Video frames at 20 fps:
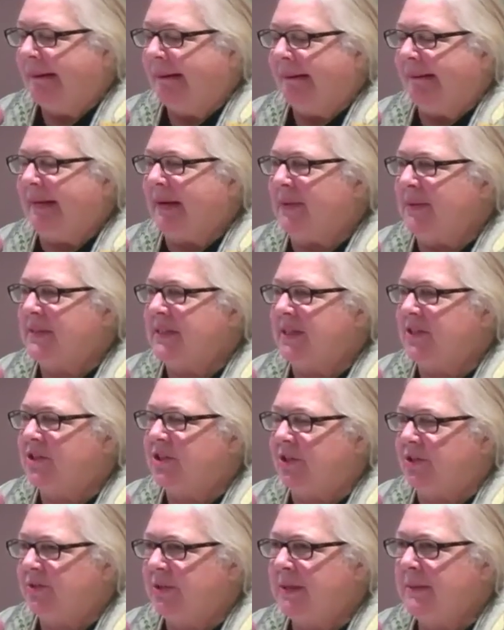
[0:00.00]
And they would say,
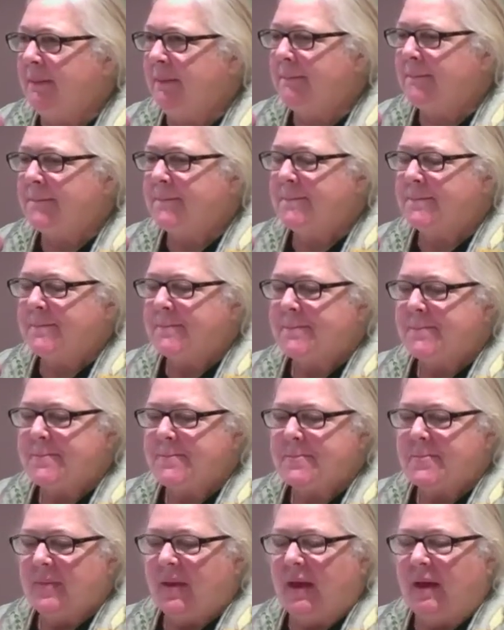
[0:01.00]
children,
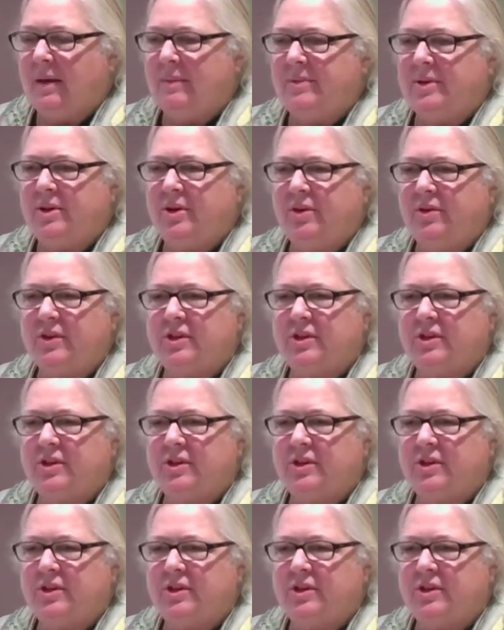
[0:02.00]
you know